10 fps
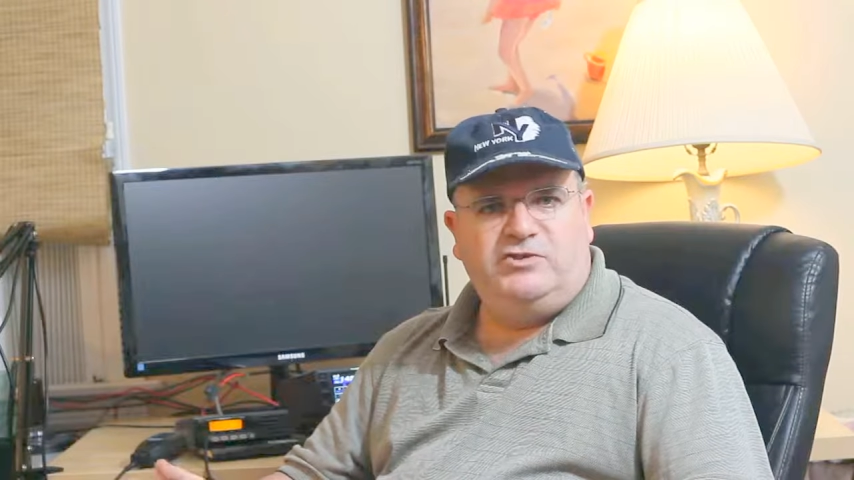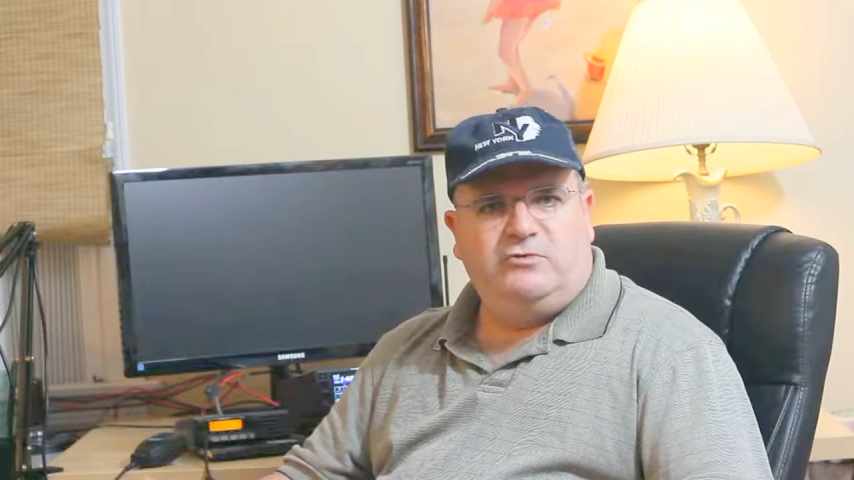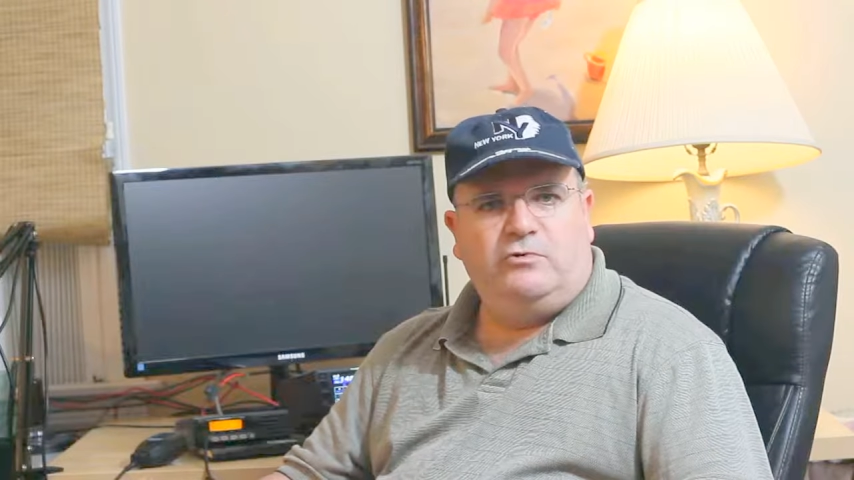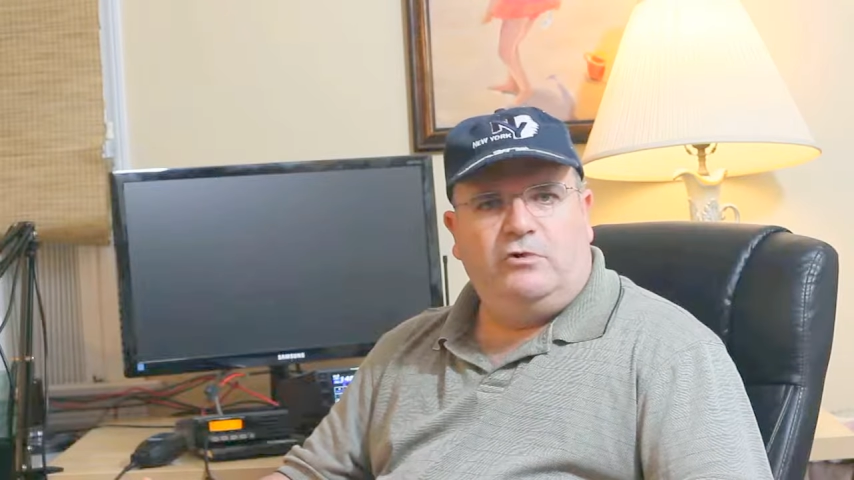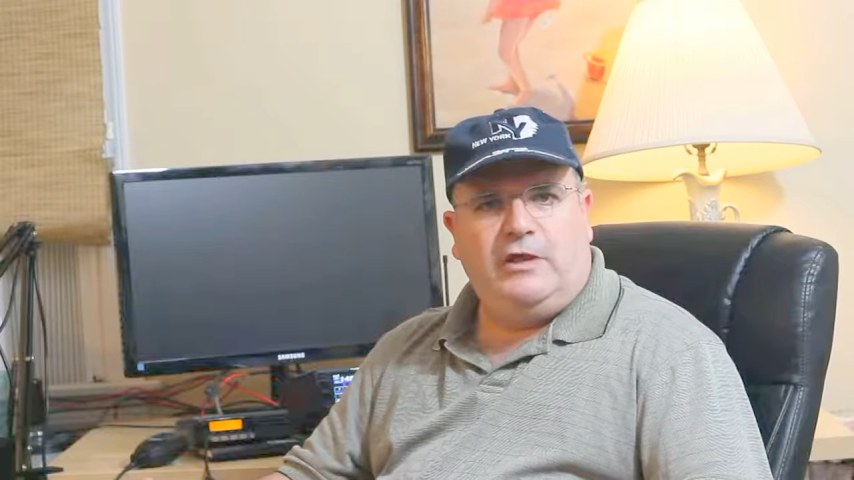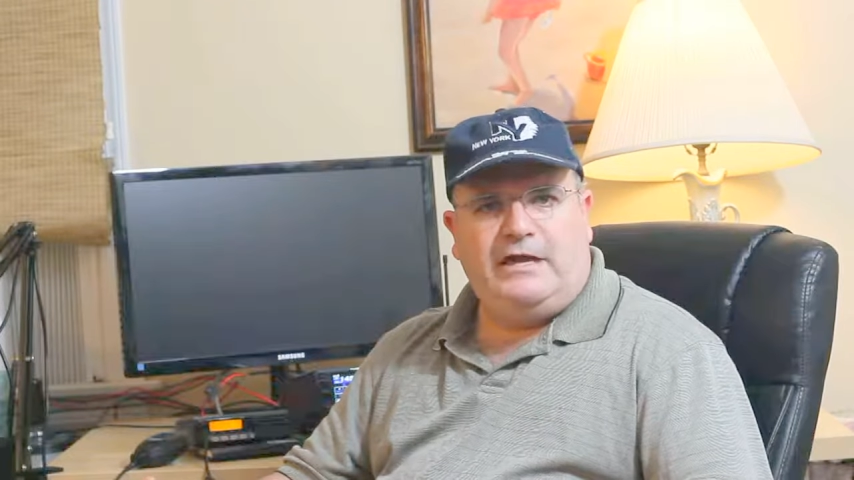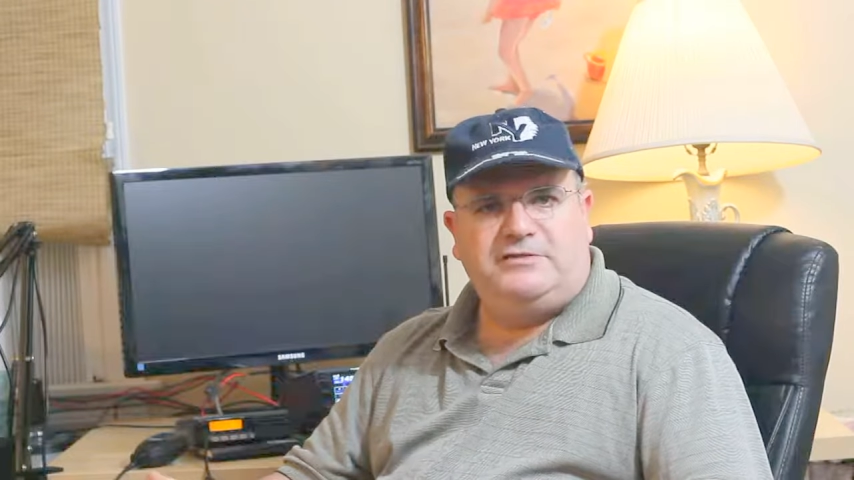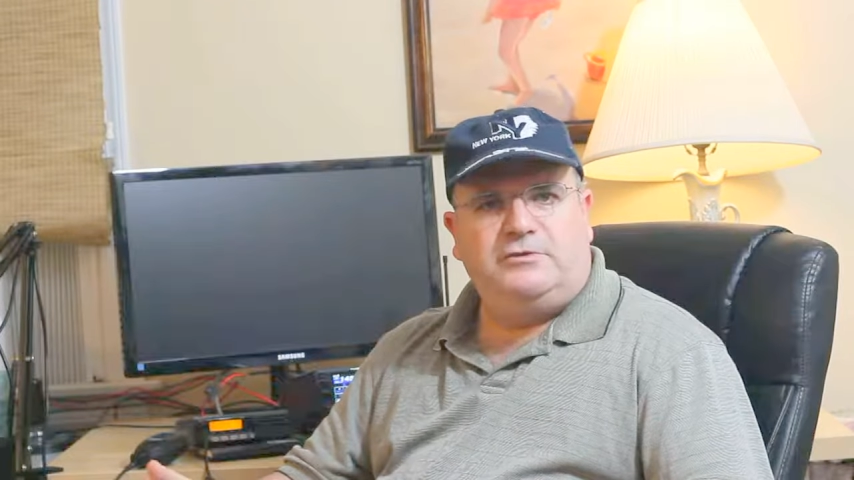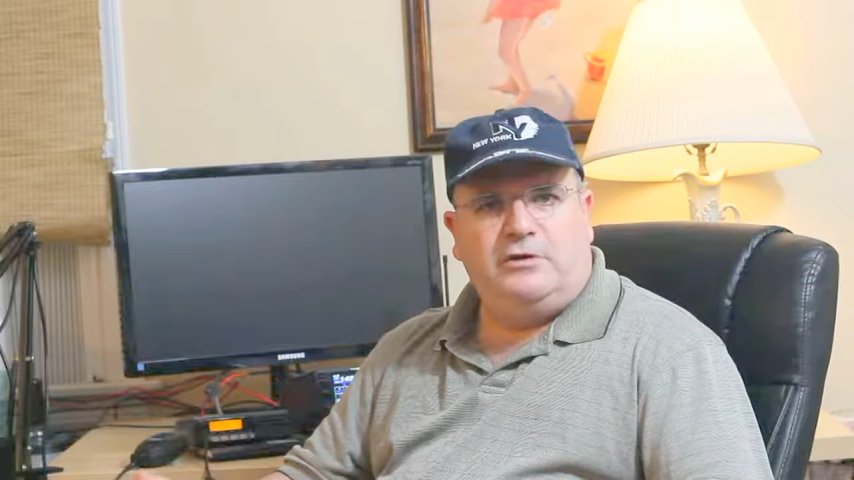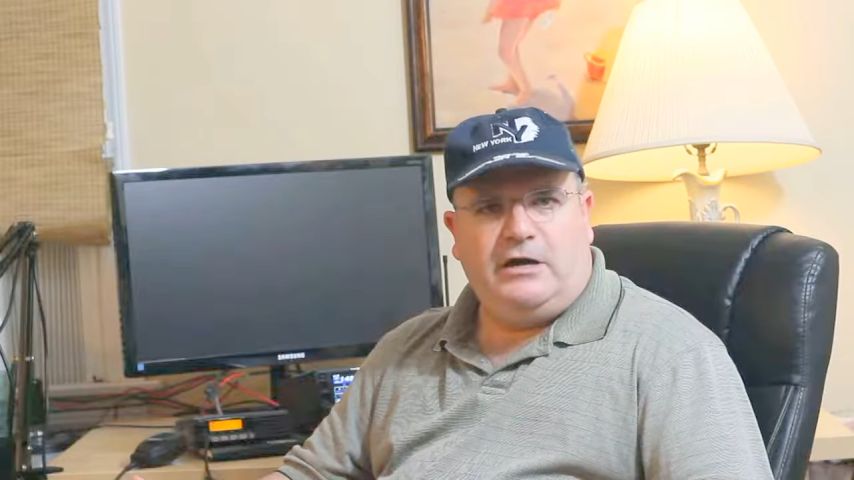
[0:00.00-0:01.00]
general
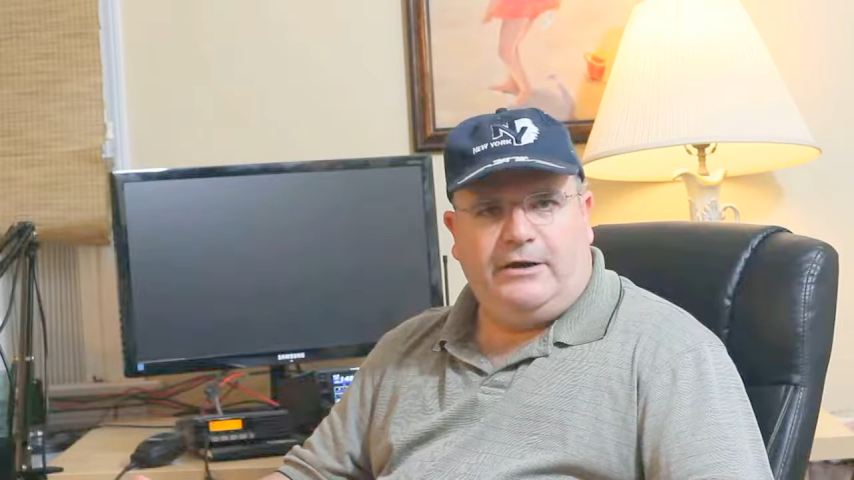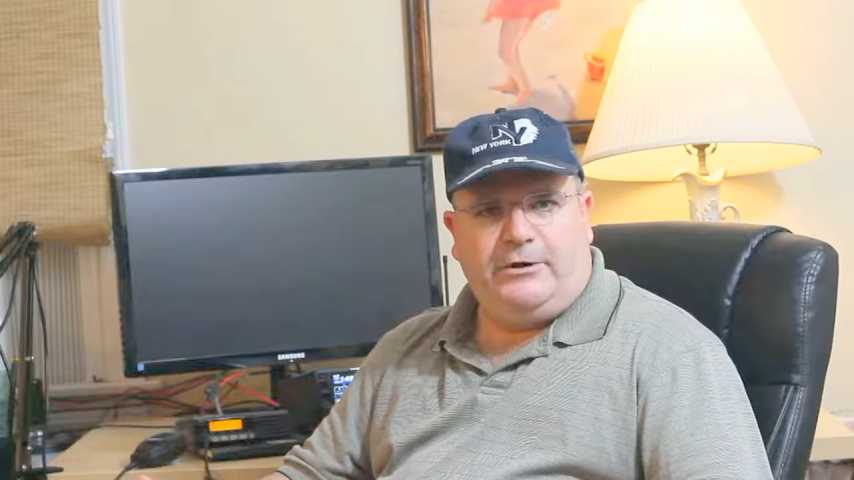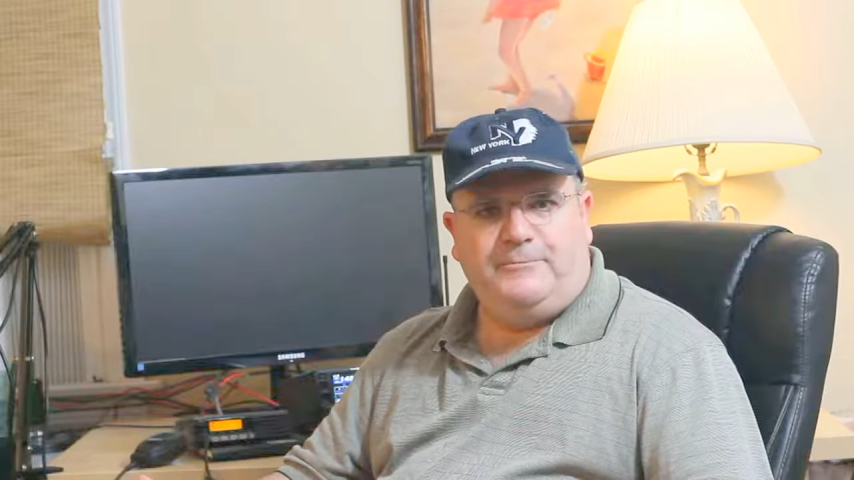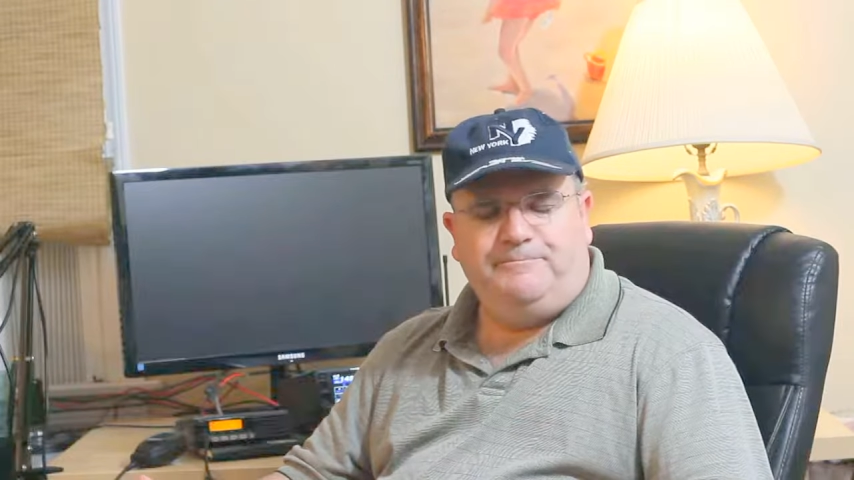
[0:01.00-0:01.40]
class or higher.